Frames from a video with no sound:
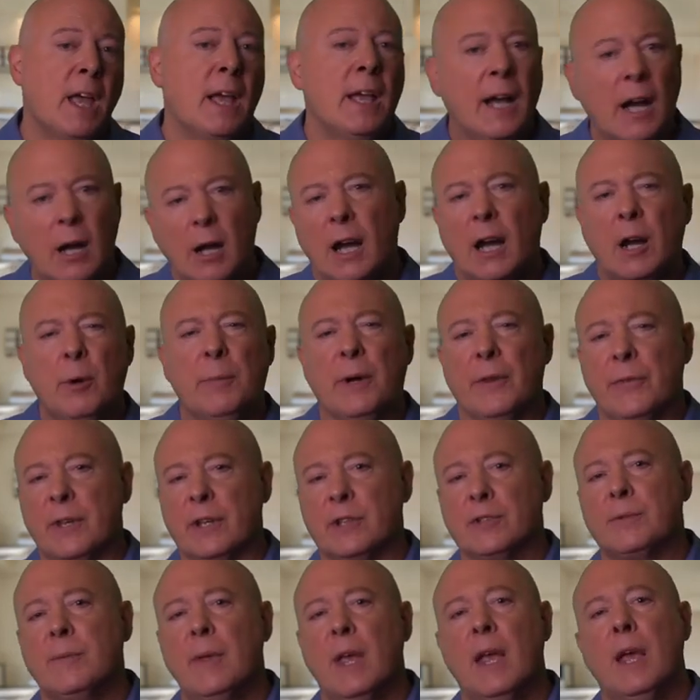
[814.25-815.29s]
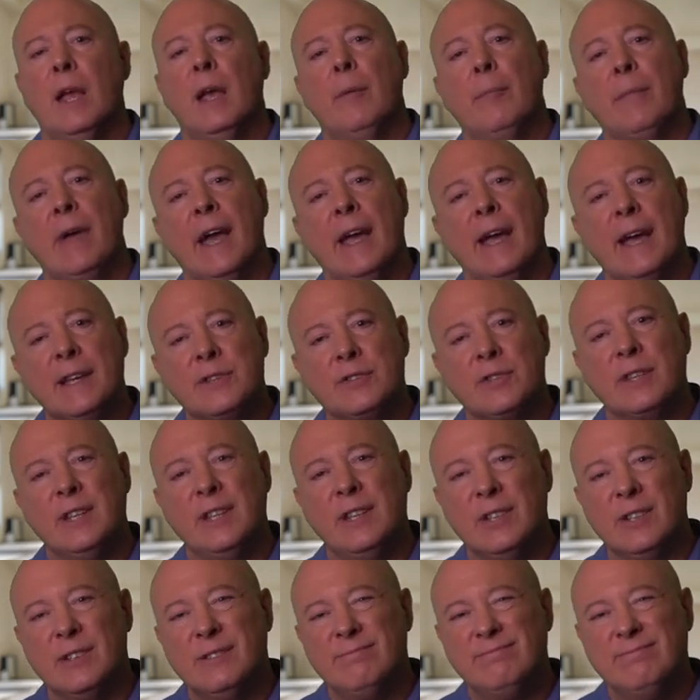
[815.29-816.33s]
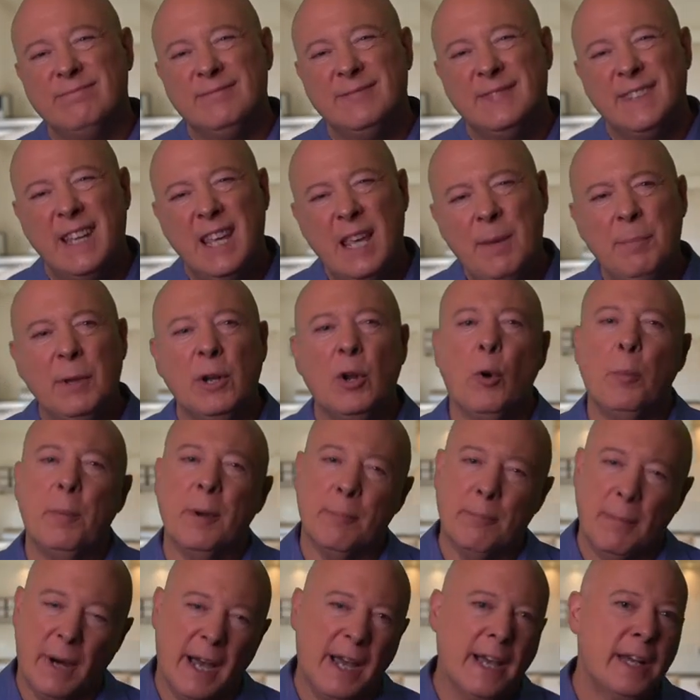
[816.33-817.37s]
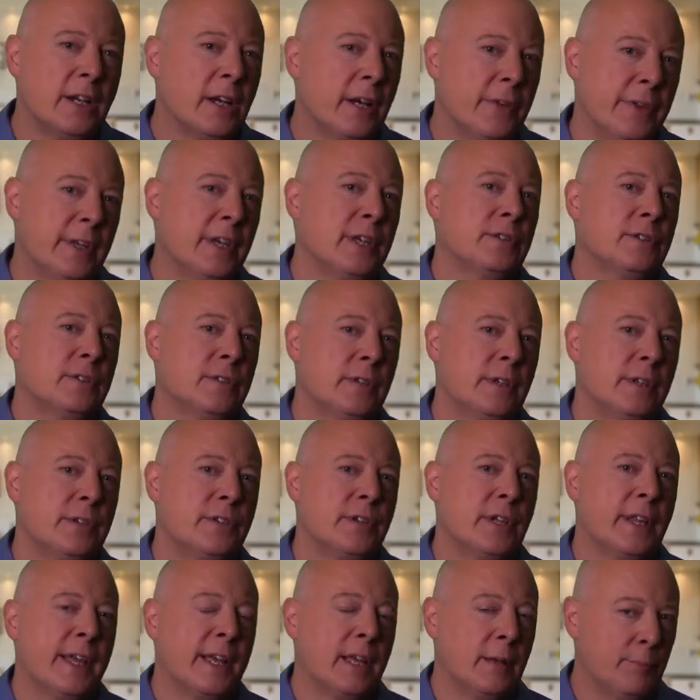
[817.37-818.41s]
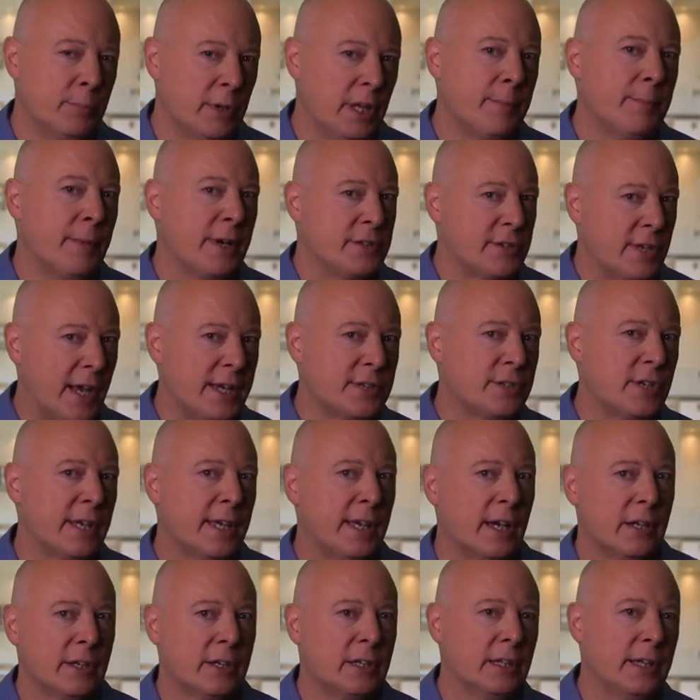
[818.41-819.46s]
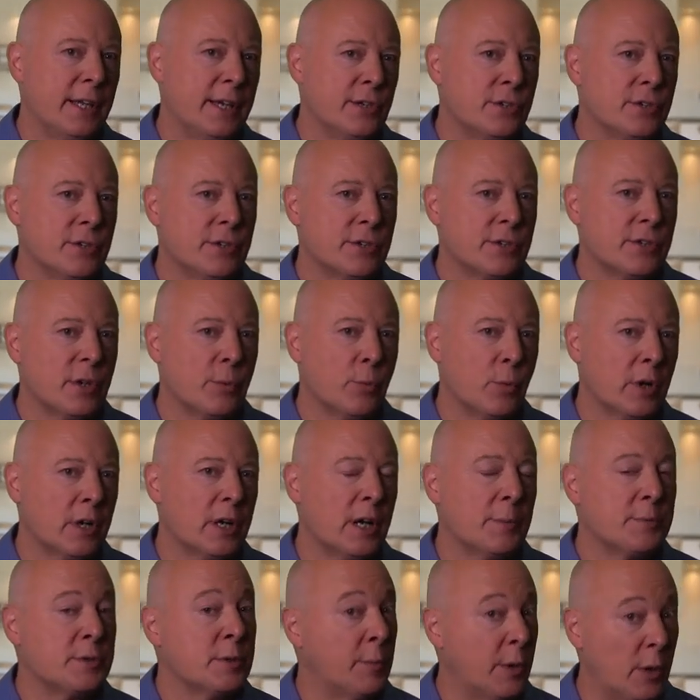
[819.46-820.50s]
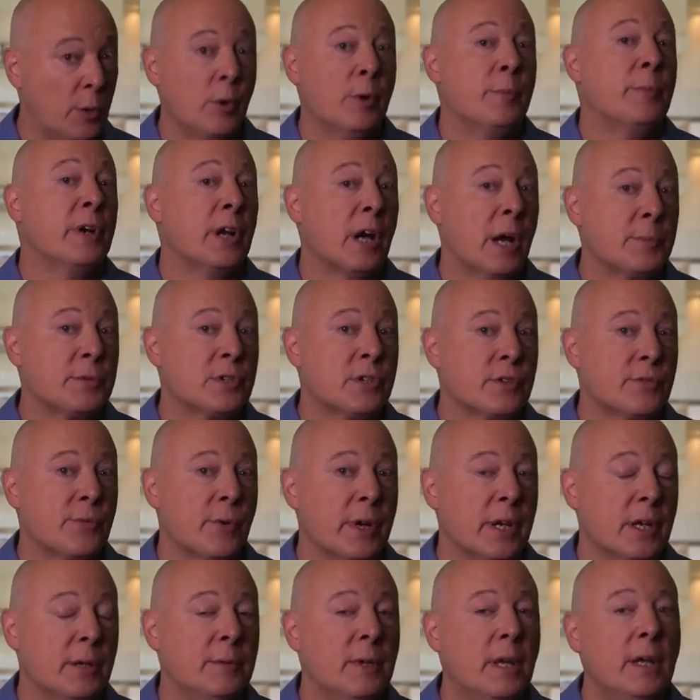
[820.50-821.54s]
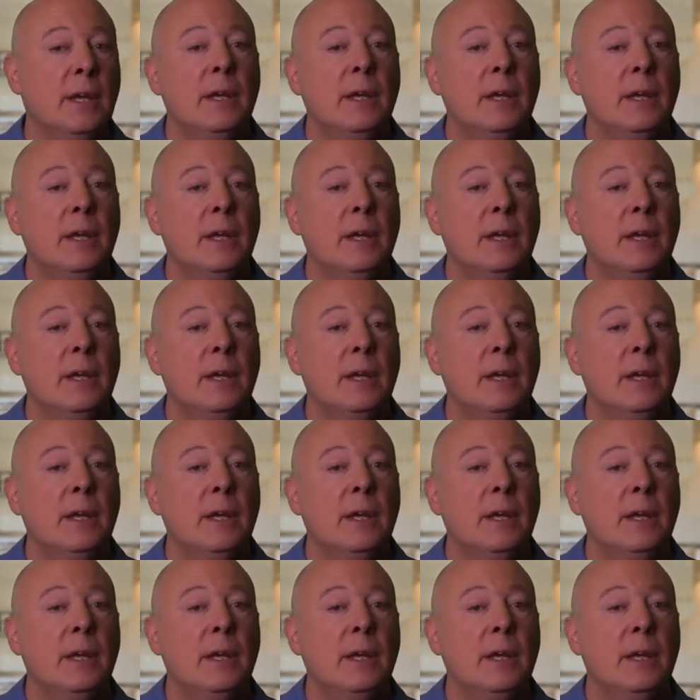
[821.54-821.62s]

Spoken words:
How about this? May I ask that you keep an open mind on this until I complete my sizing calculations and work up some equipment options for you?